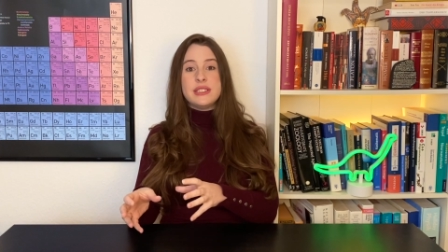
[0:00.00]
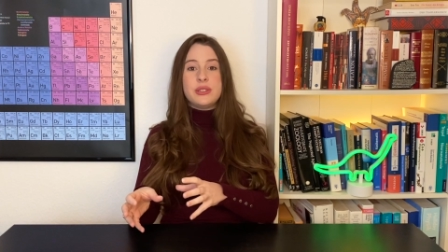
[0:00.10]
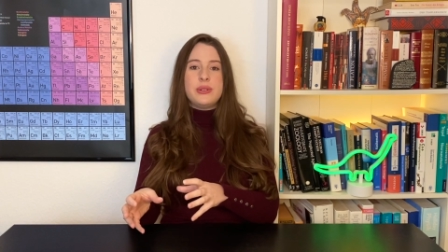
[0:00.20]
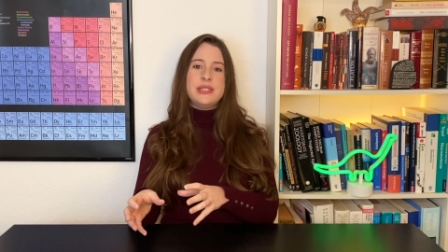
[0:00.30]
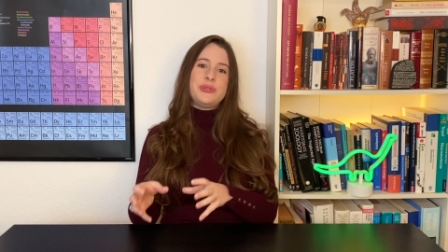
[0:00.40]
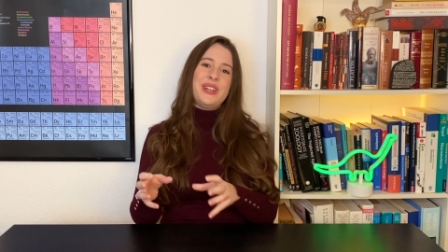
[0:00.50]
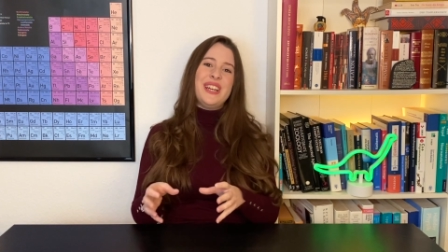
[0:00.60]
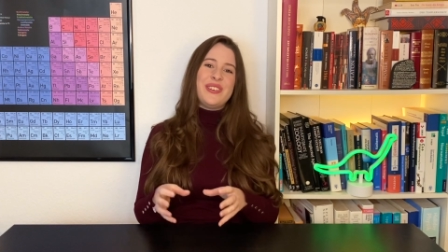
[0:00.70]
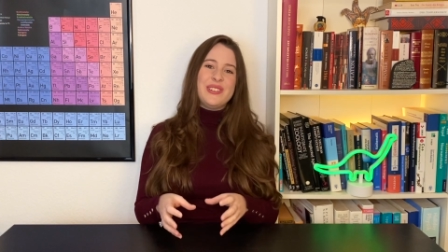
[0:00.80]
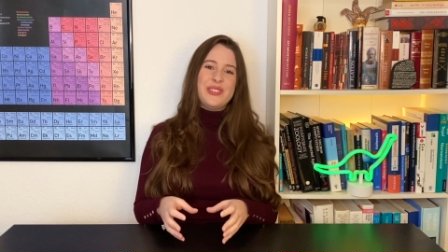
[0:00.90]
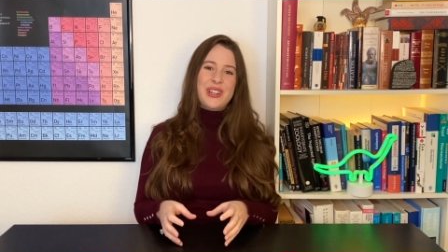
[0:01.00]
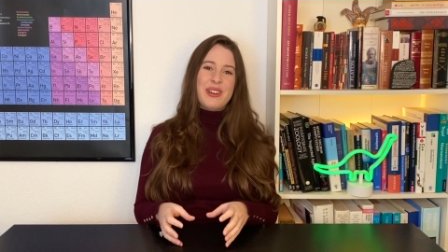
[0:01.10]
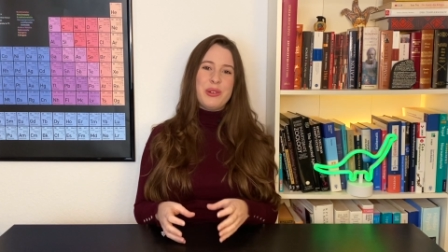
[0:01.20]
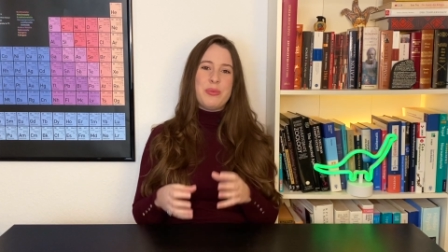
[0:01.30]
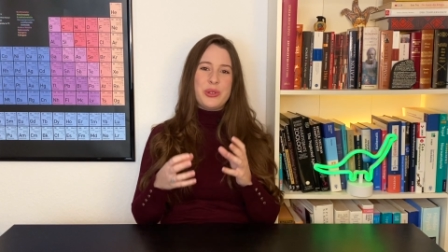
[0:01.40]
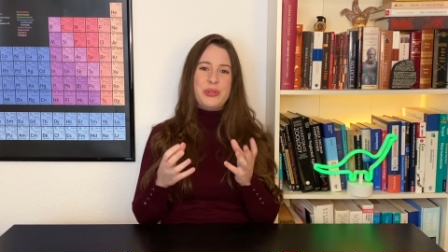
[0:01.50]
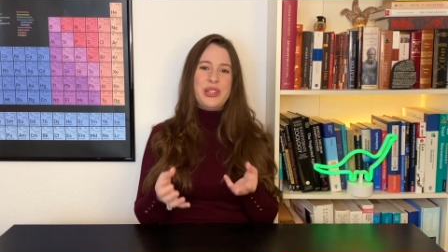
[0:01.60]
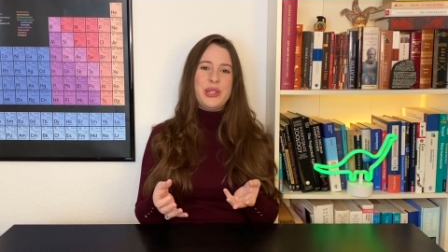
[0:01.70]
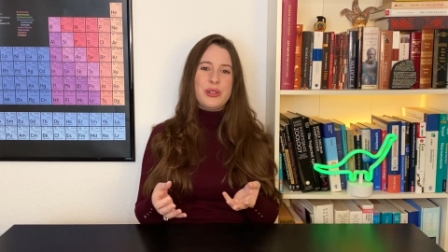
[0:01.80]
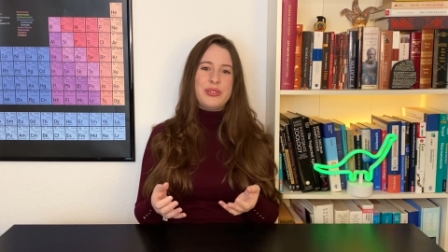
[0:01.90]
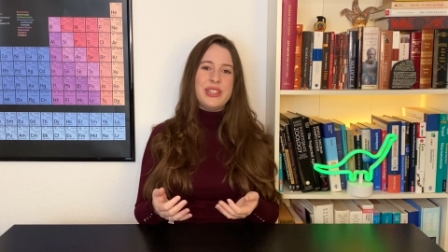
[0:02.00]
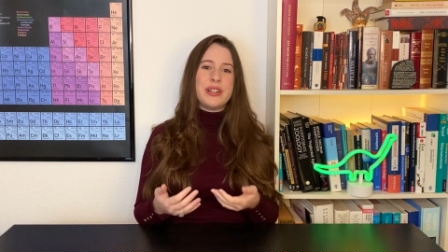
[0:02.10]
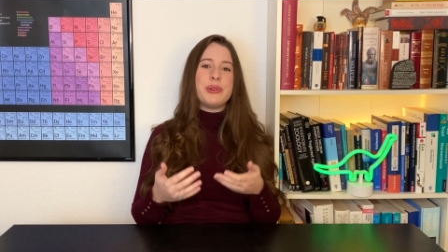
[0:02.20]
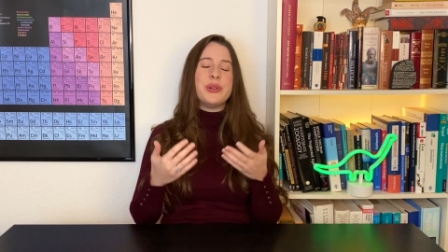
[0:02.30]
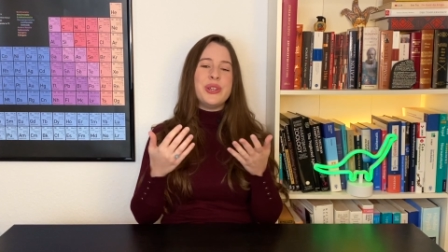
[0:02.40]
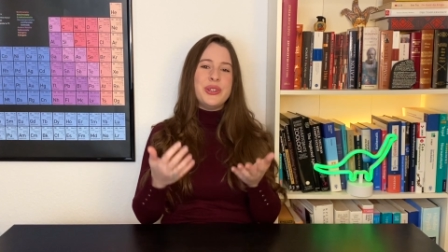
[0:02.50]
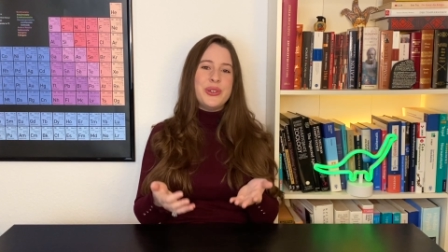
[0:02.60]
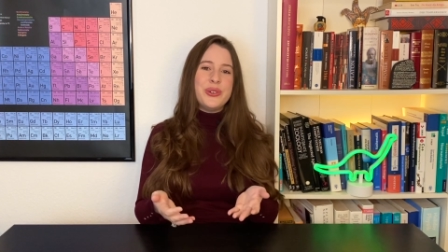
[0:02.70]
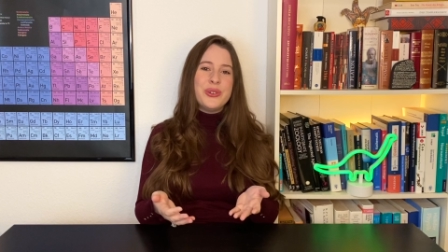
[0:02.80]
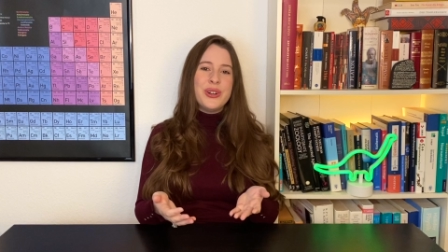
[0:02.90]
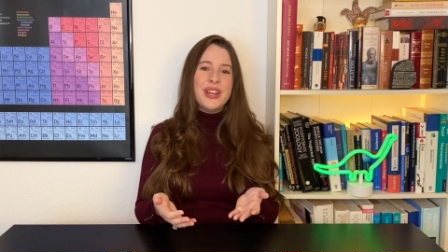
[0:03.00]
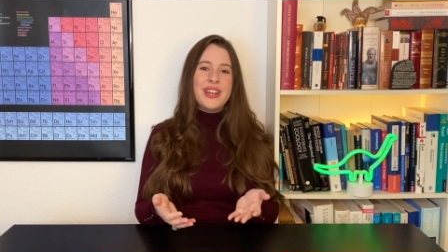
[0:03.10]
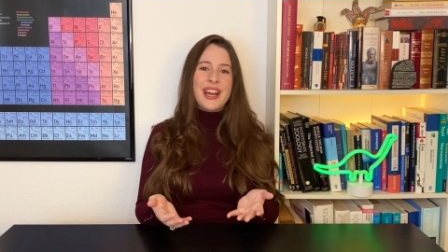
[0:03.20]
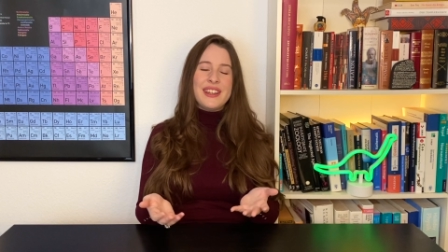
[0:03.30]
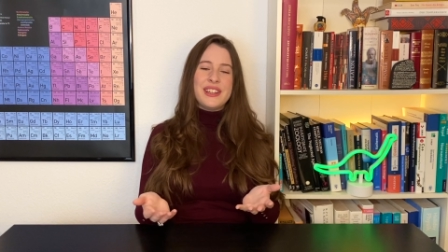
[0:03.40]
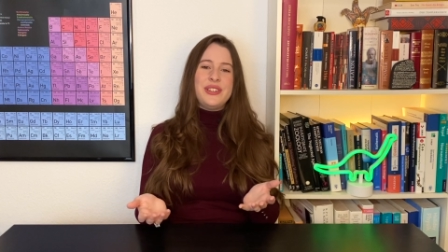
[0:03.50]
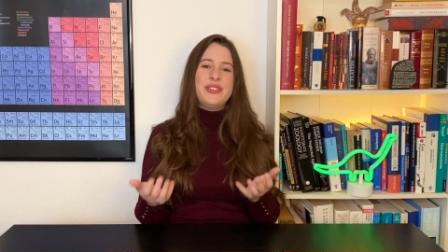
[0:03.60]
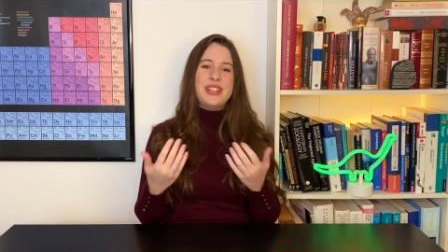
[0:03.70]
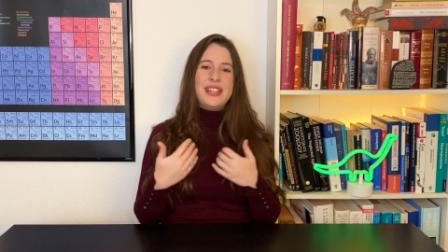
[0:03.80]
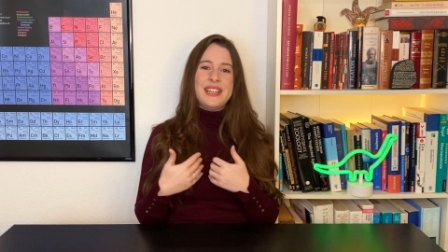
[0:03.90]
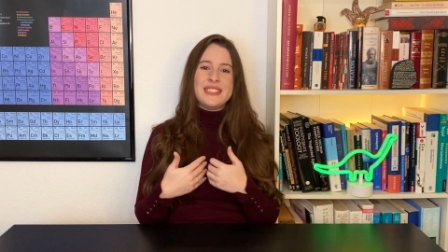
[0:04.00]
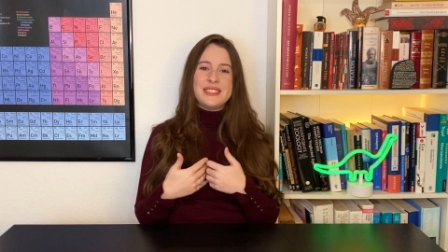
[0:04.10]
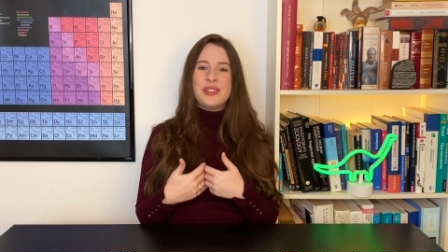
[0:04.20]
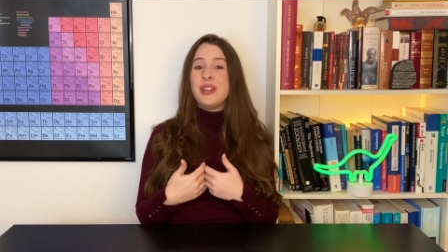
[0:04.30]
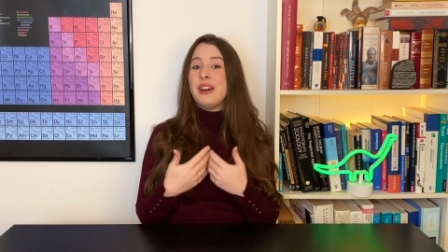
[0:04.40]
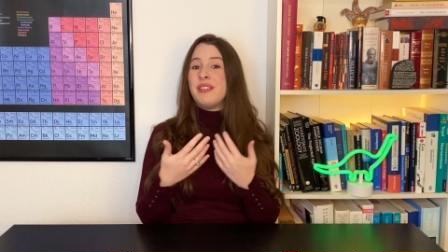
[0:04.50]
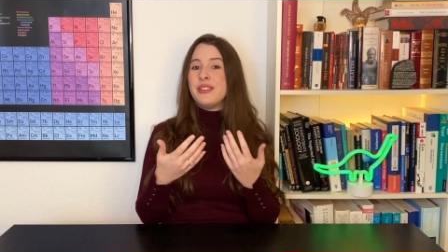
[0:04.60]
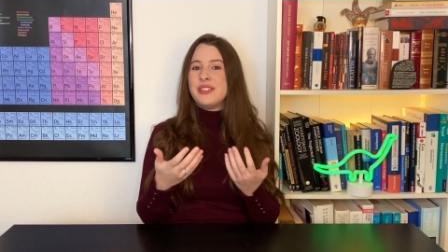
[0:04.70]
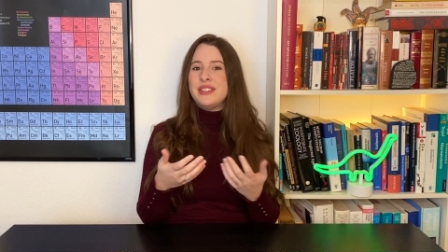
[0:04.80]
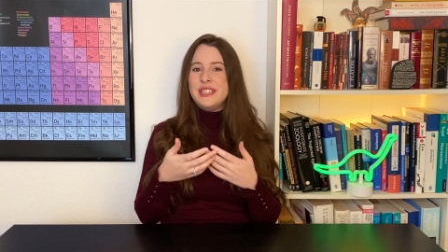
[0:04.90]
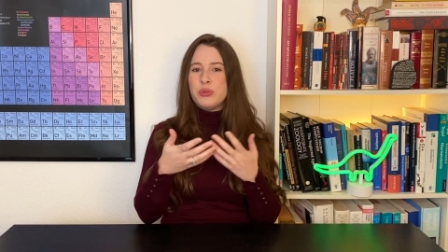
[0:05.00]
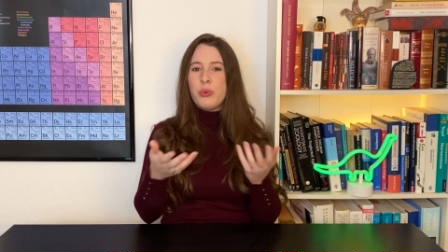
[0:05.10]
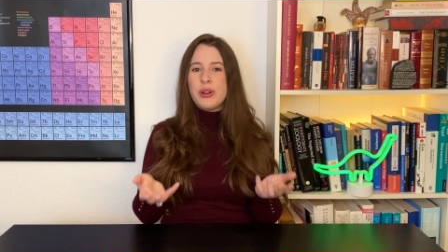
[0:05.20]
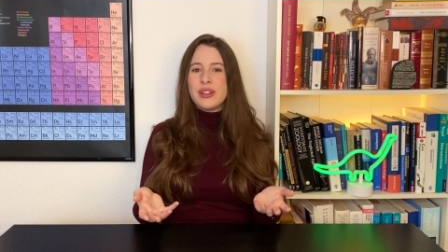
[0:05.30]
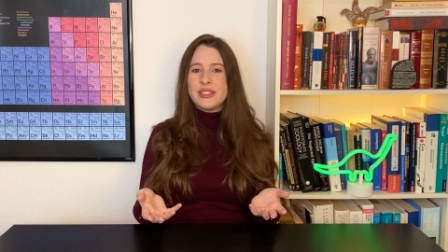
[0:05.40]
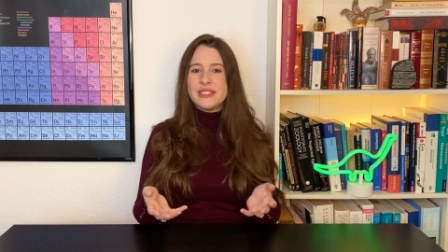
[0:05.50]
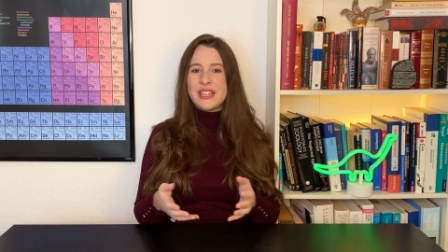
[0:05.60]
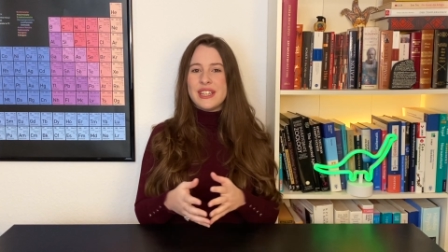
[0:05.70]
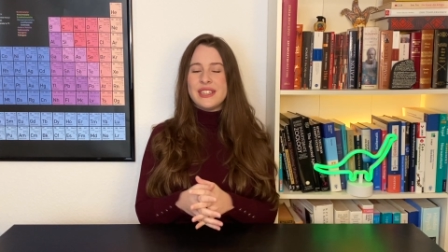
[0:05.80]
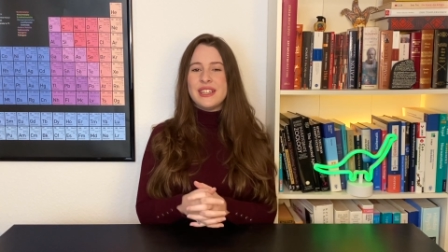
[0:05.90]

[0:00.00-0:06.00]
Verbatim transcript: So it's really cool to have the opportunity of interviewing you and that you tell us all about this world and